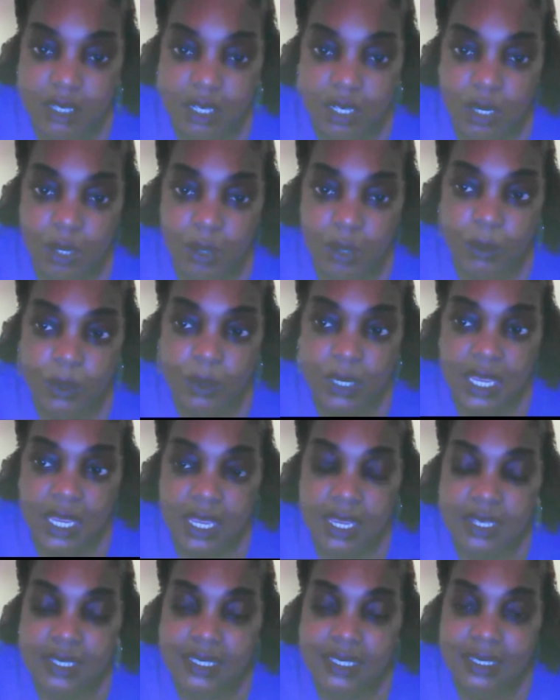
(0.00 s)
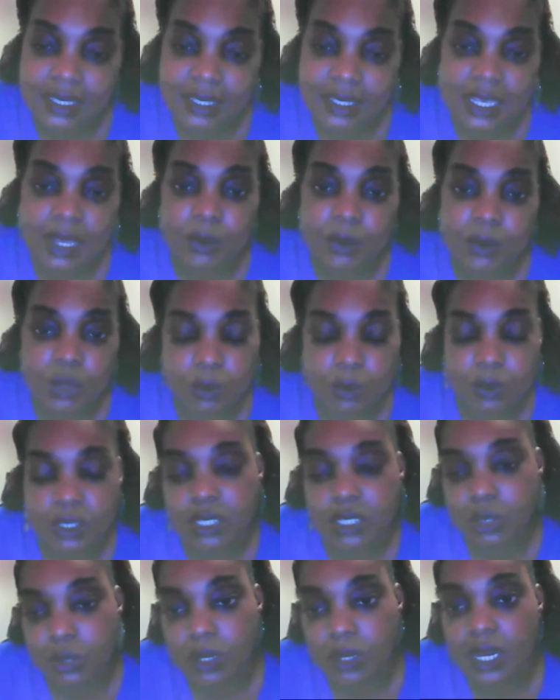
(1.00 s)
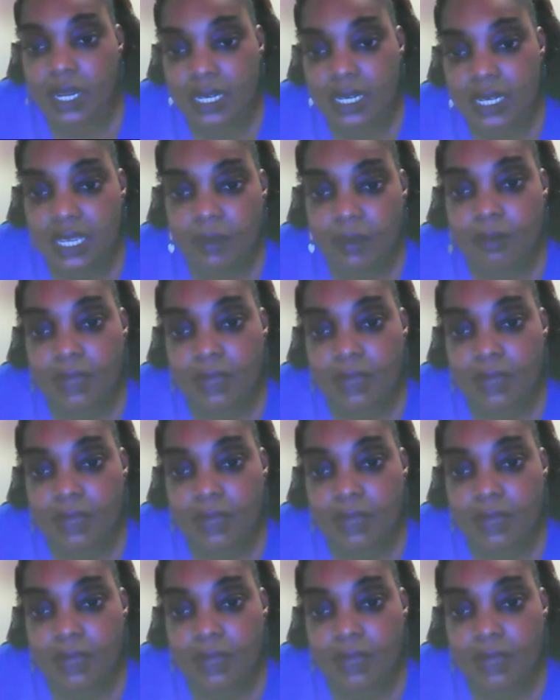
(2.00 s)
they was really trying to